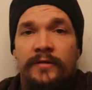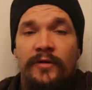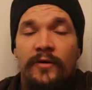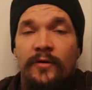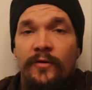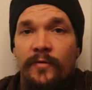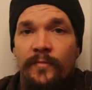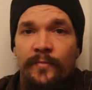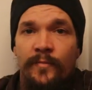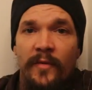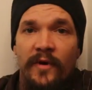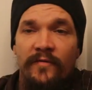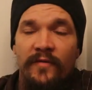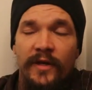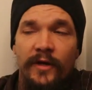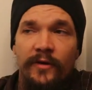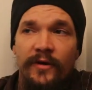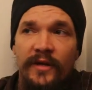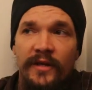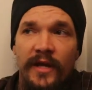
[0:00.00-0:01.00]
So my
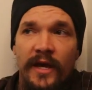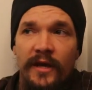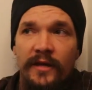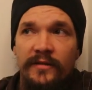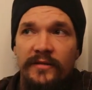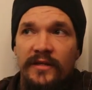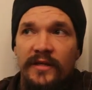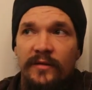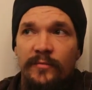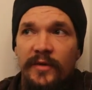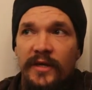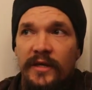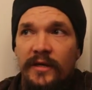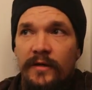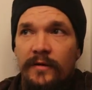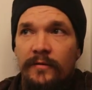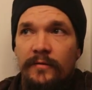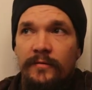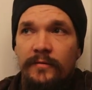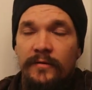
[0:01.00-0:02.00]
video today is going to
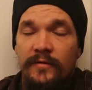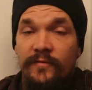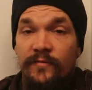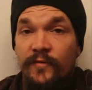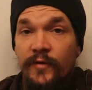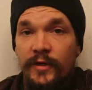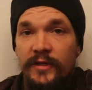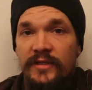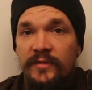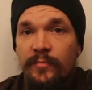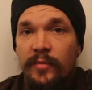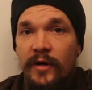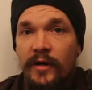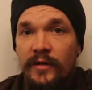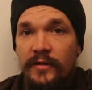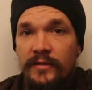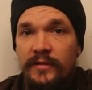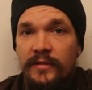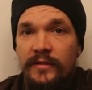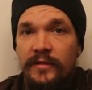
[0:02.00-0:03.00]
be the first
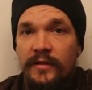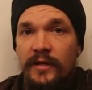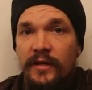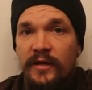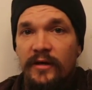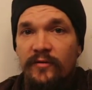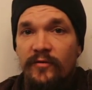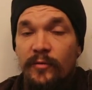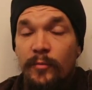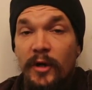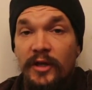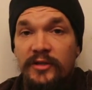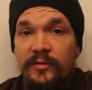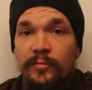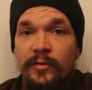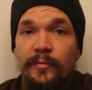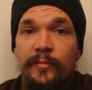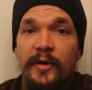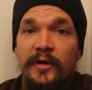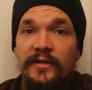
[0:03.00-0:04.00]
part of a
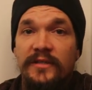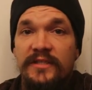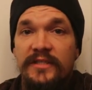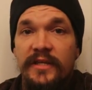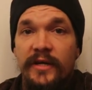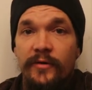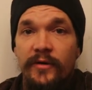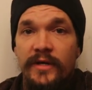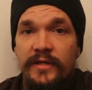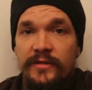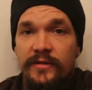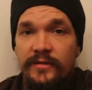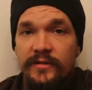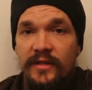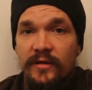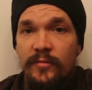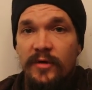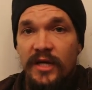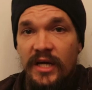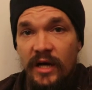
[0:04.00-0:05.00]
multiple part series. There's
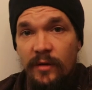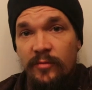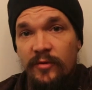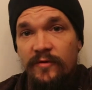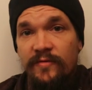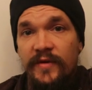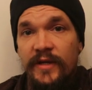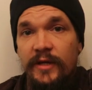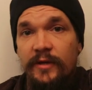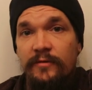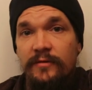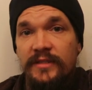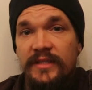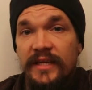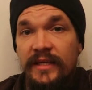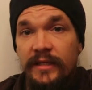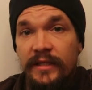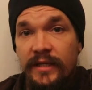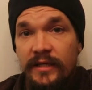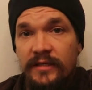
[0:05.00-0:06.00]
going to be a couple
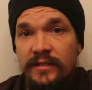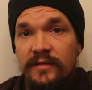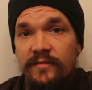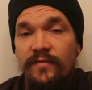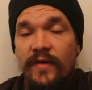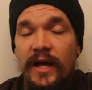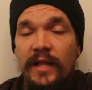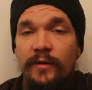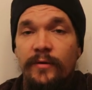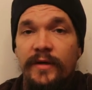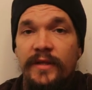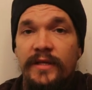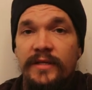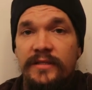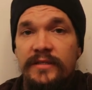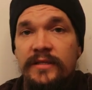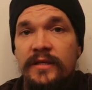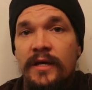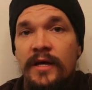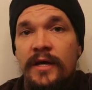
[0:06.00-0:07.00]
videos at least following
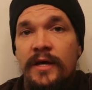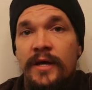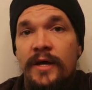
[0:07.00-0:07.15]
this.